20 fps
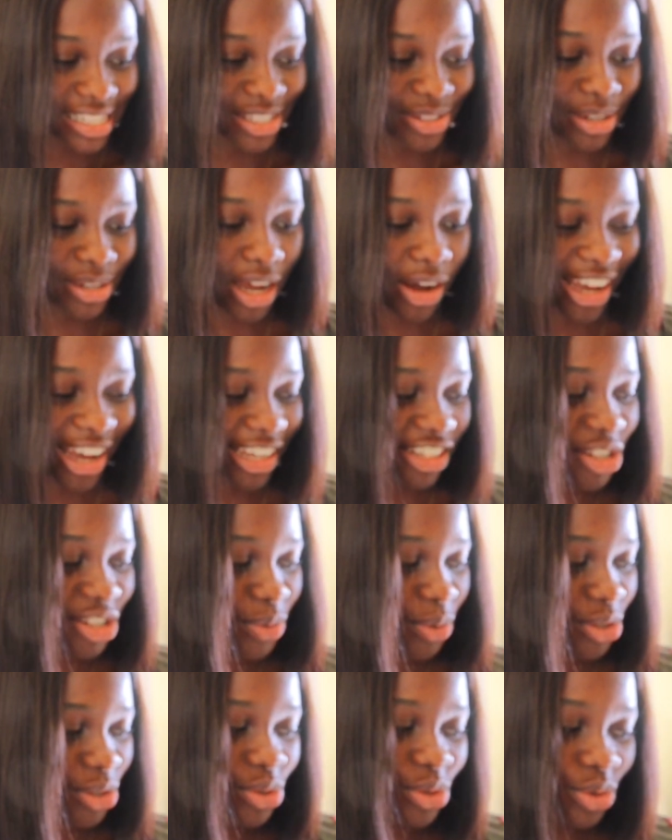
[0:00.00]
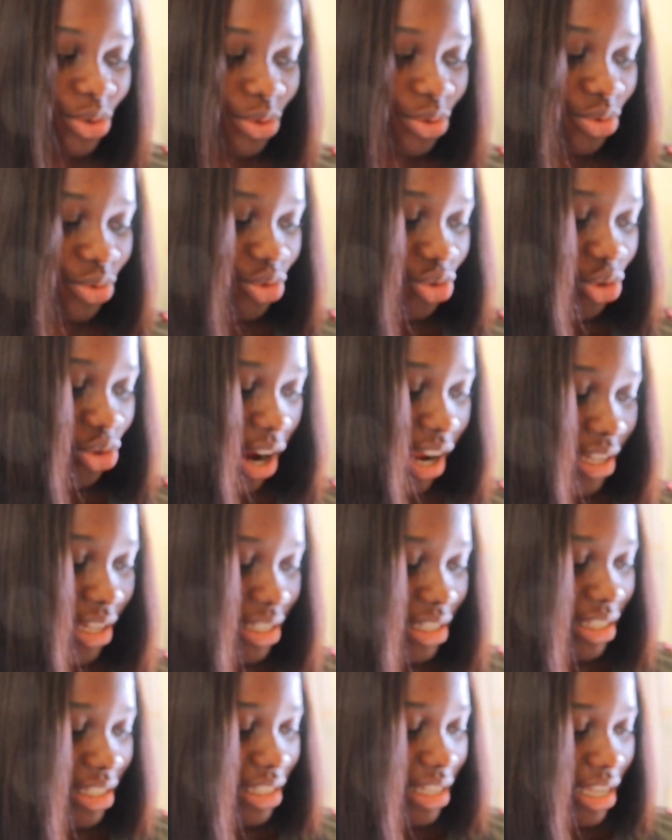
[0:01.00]
So now I just want to try
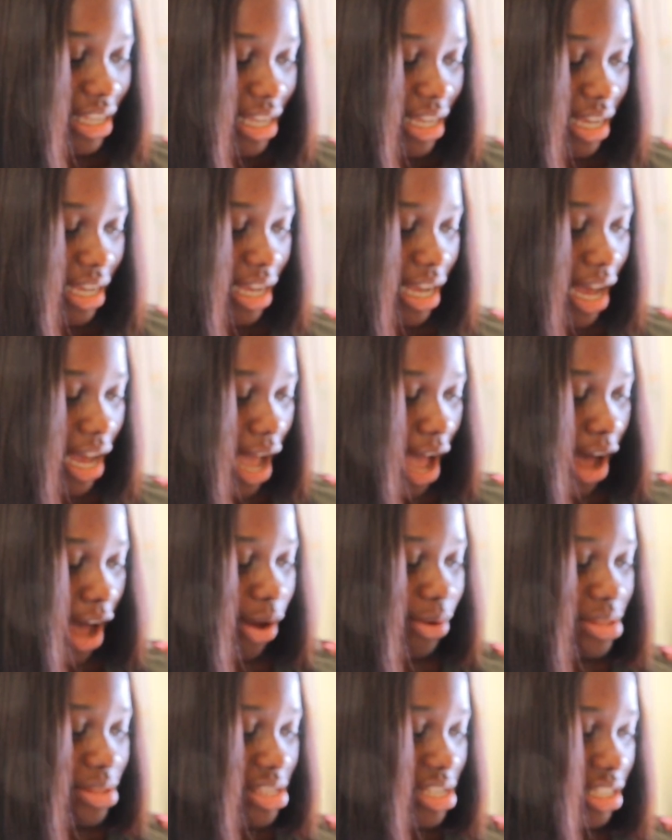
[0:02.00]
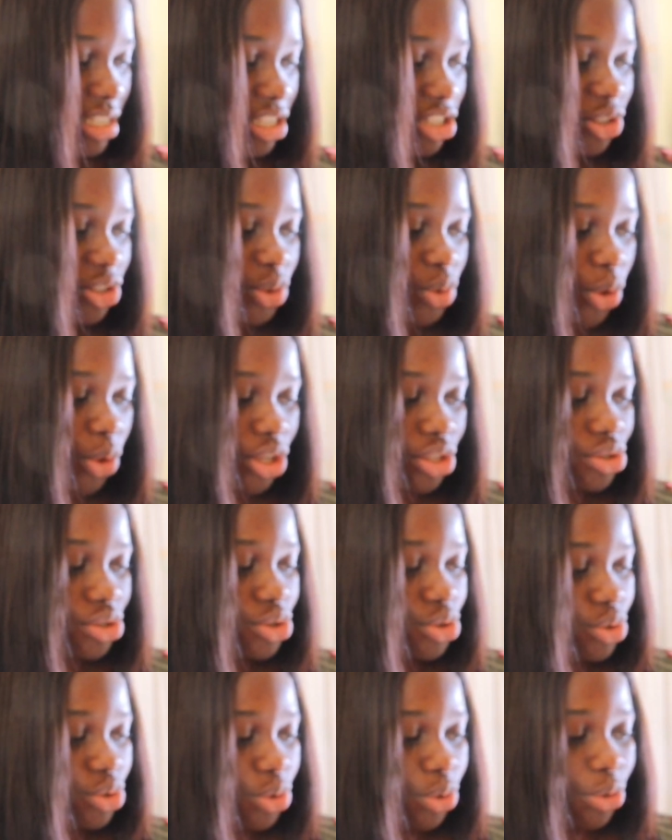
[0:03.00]
and see how this is going
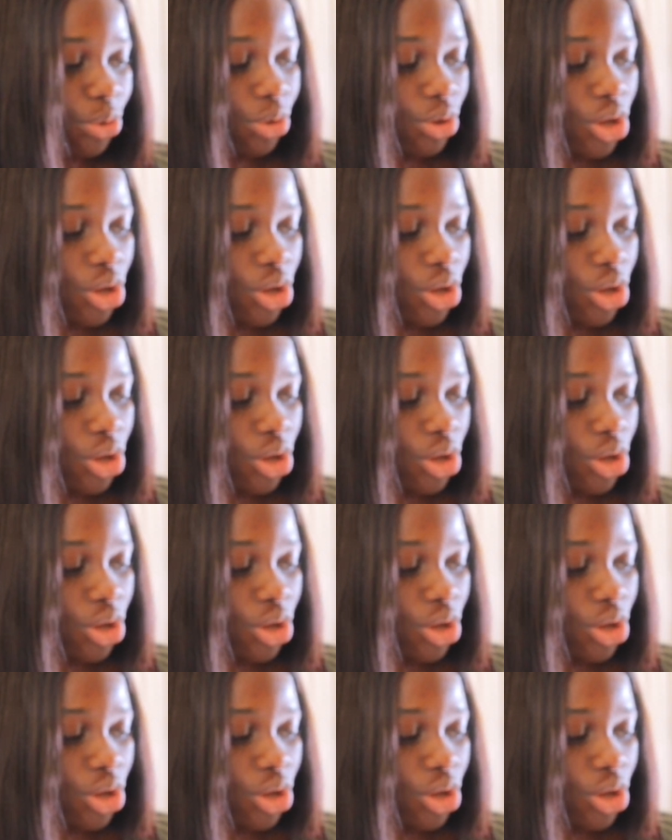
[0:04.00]
to